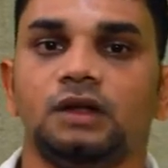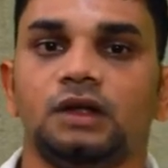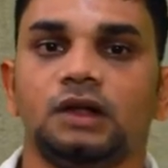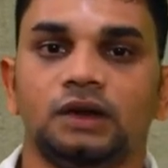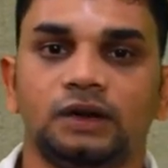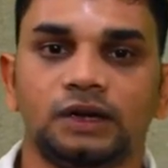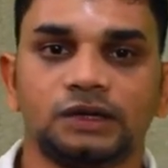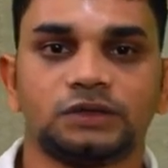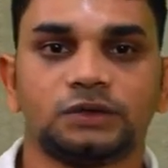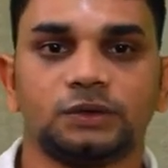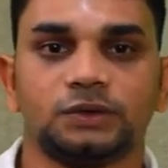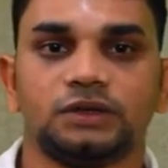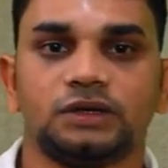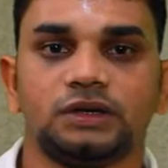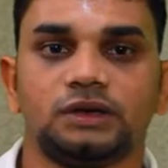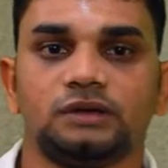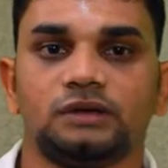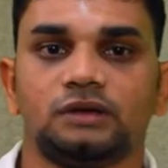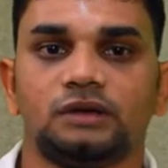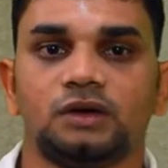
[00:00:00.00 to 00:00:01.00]
Next
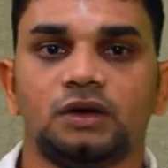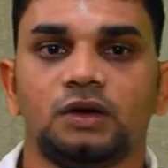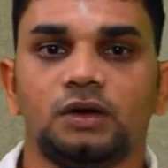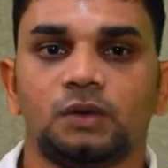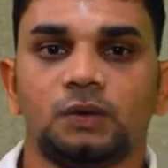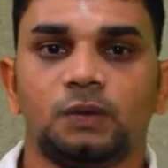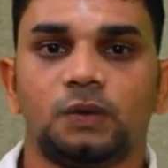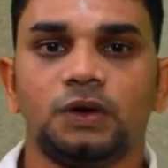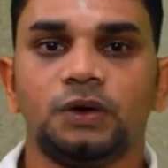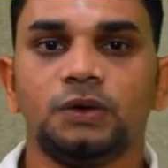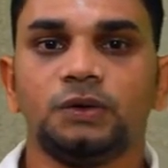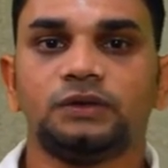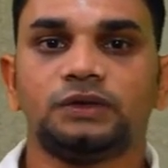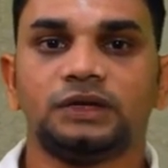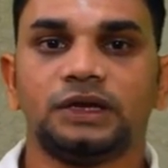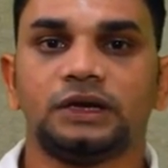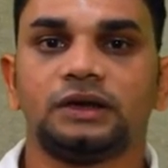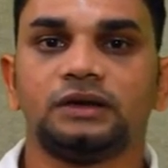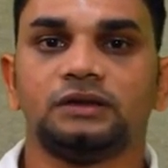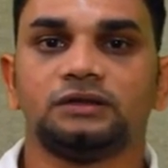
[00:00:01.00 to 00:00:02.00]
question. What do you
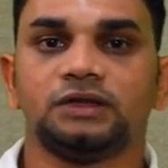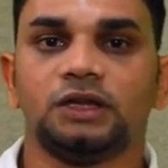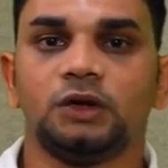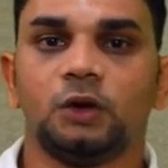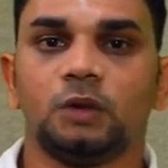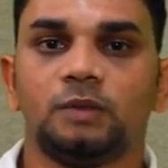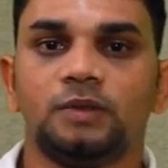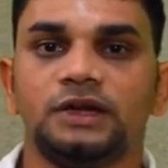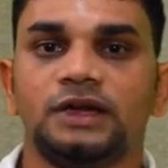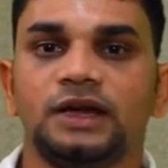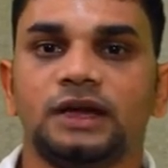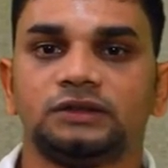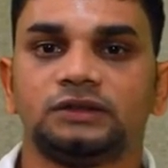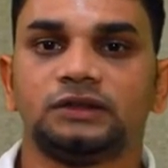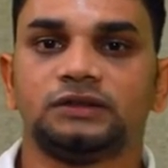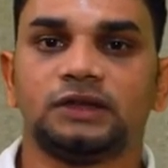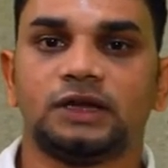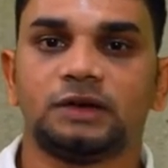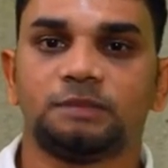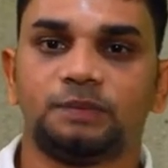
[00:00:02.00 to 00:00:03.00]
think the noble
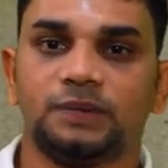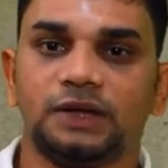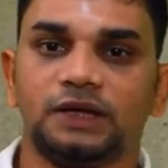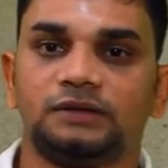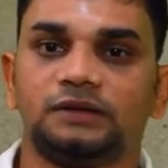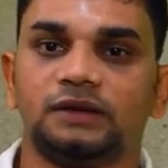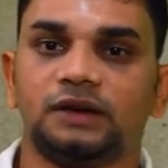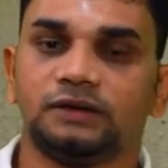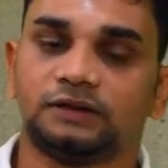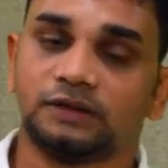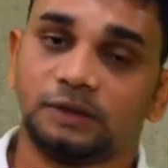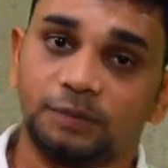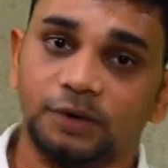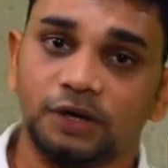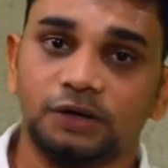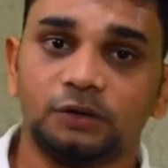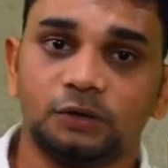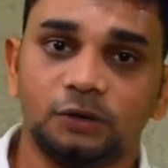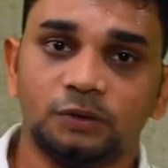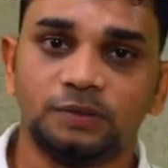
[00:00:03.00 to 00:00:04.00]
gases are placed in a
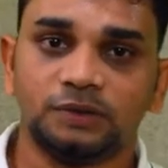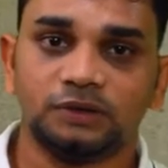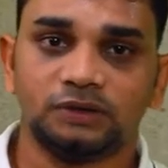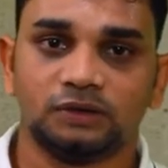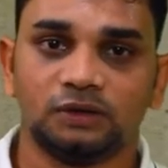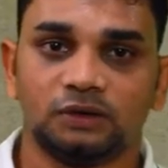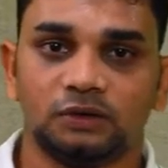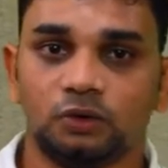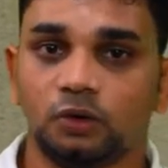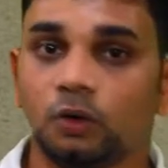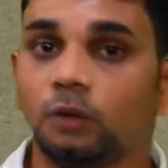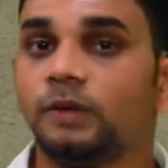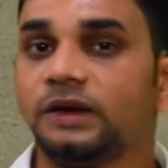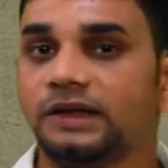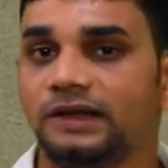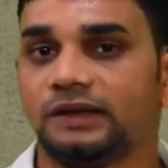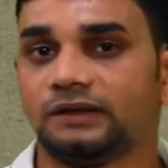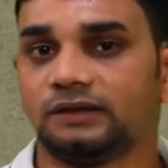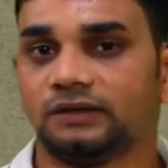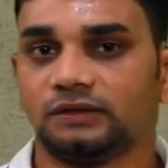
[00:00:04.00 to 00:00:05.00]
separate group? Noble
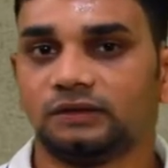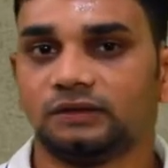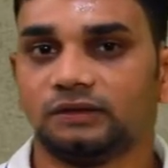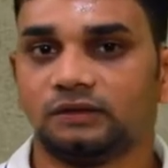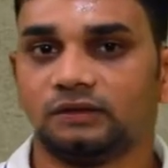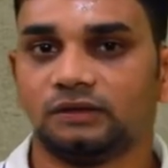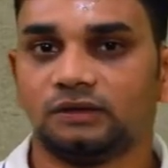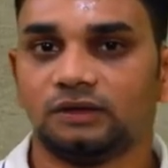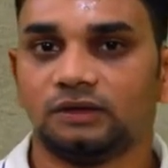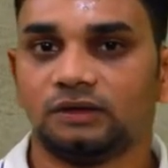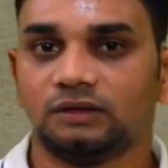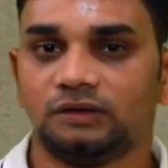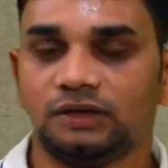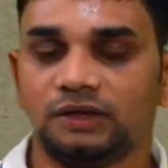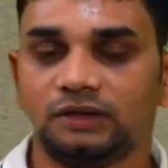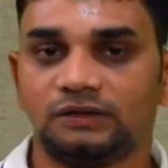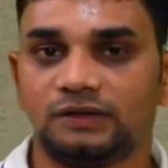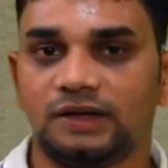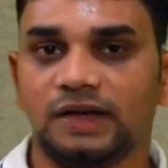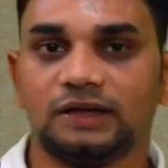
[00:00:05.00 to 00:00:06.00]
gases.
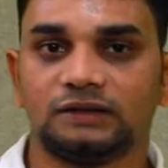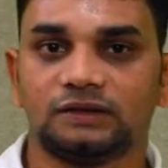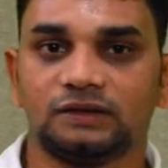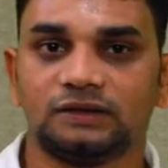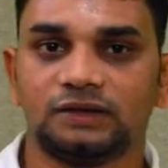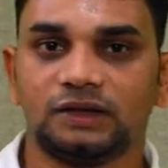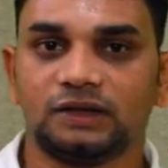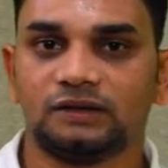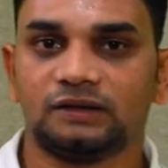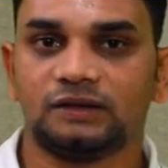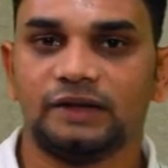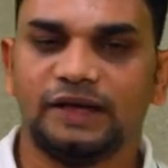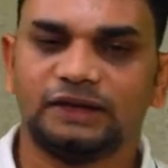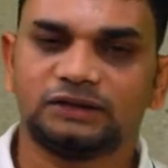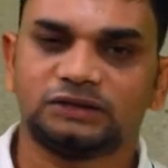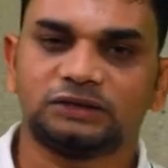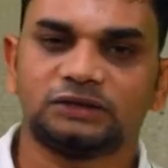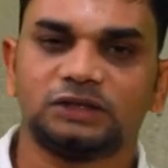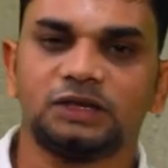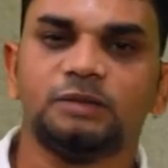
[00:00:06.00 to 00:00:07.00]
these gases are
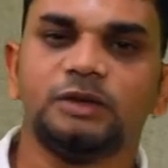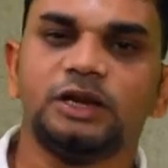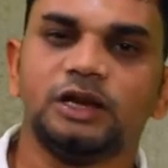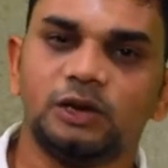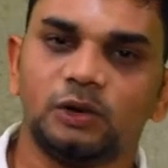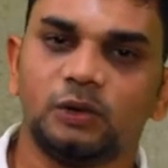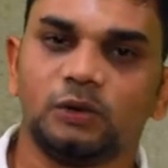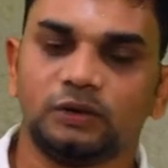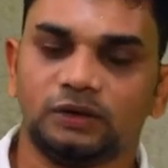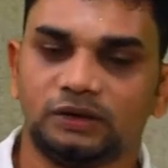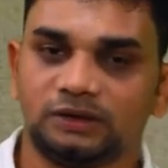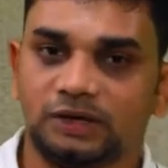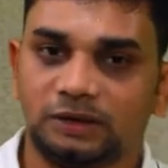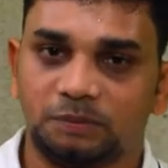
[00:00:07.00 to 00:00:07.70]
extremely low in the